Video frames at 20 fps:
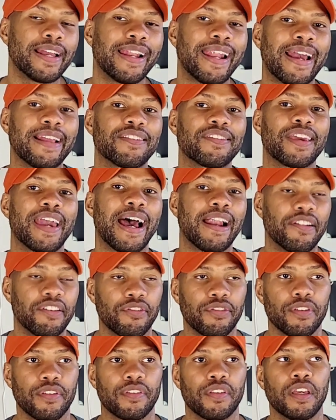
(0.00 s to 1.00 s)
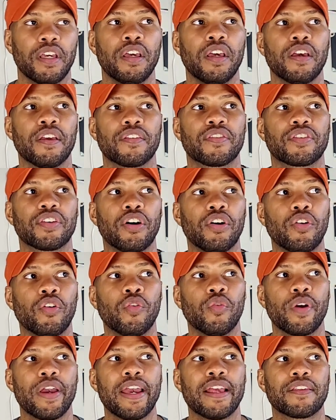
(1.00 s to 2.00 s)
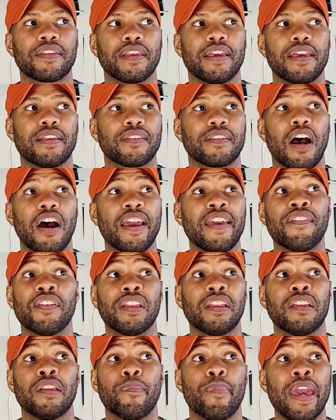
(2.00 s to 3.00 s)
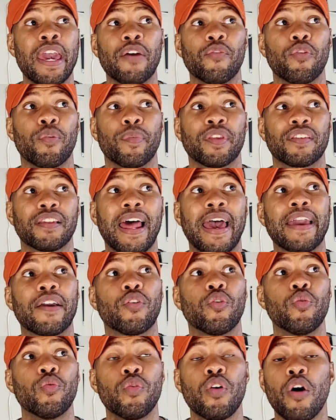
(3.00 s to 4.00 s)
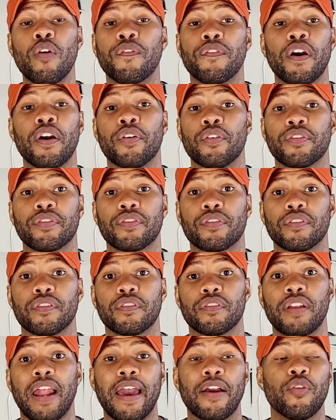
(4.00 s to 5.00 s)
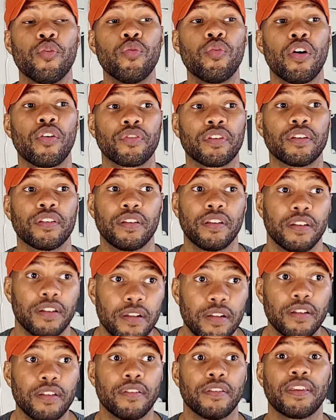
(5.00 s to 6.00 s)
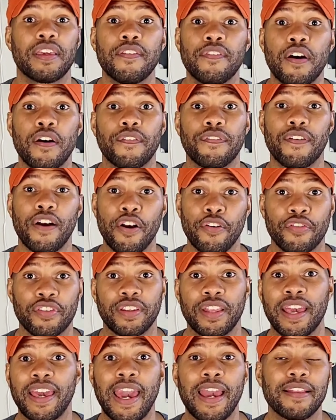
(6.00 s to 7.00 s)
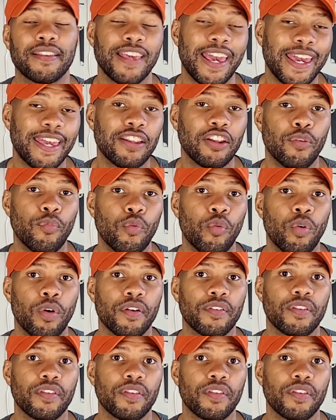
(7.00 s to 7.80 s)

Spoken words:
I like challenges. So it's even in the bedroom, it's like who go first, like who gonna give up first because they can't take it no more.